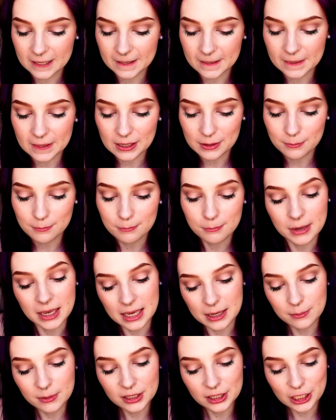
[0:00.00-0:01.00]
the
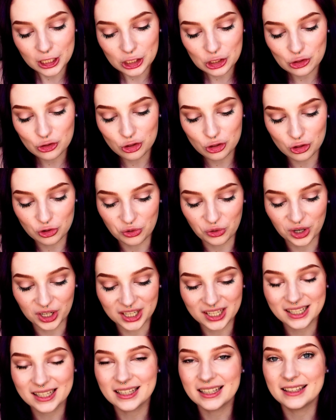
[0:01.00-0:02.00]
Maybelline New
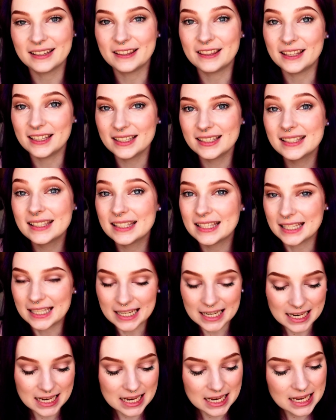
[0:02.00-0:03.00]
York, uh, the
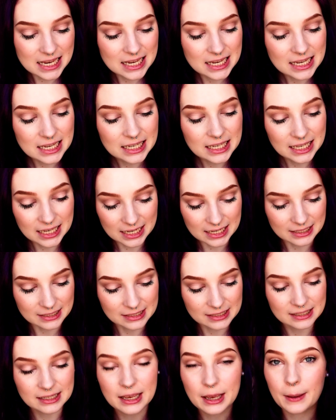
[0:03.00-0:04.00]
City
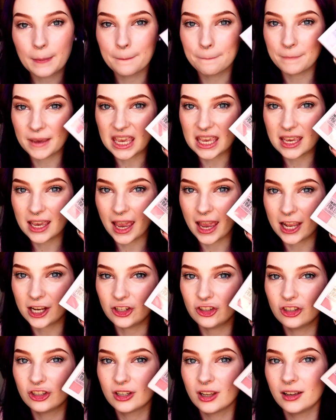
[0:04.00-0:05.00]
Kids Pink
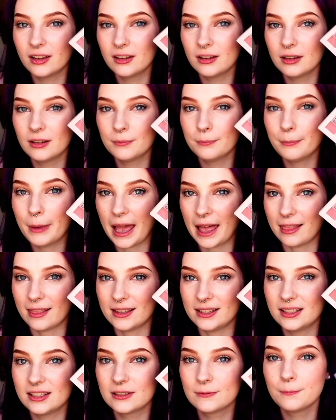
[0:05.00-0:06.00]
Edge
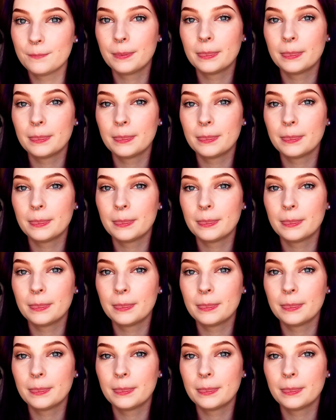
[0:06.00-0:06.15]
Palette.